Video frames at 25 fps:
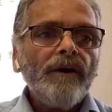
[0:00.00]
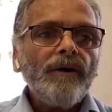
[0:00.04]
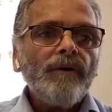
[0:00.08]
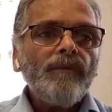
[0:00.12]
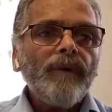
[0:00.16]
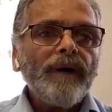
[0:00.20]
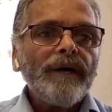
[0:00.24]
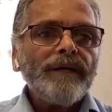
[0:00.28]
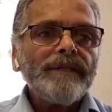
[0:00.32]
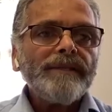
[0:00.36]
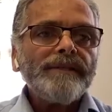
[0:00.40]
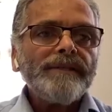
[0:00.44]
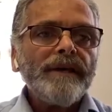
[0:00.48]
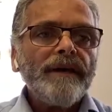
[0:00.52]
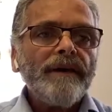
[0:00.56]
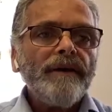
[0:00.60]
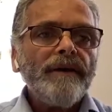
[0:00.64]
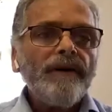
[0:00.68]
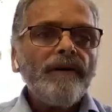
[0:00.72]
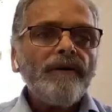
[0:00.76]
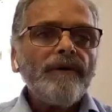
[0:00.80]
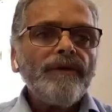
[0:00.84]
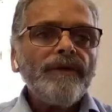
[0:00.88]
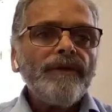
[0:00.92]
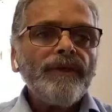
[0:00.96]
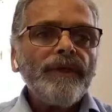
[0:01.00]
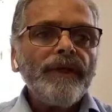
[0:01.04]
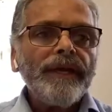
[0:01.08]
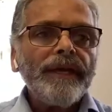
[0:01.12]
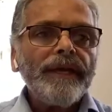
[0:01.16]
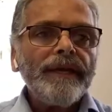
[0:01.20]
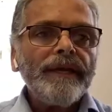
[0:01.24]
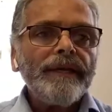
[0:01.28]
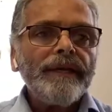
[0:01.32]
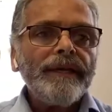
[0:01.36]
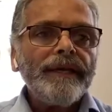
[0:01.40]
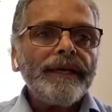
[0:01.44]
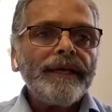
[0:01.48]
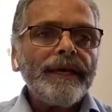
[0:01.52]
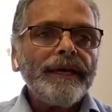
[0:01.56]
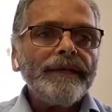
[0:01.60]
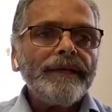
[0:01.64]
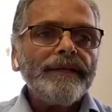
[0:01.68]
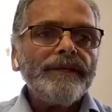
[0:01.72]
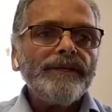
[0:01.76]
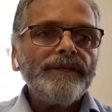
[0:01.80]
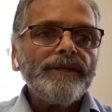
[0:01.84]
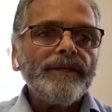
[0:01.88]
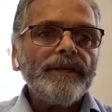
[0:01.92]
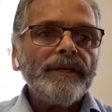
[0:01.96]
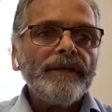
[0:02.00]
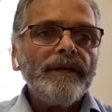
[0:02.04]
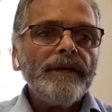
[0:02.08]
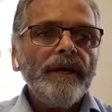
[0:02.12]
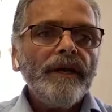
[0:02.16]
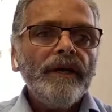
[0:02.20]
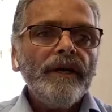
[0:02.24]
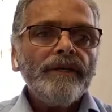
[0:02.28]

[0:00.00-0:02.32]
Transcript: one's health healing energy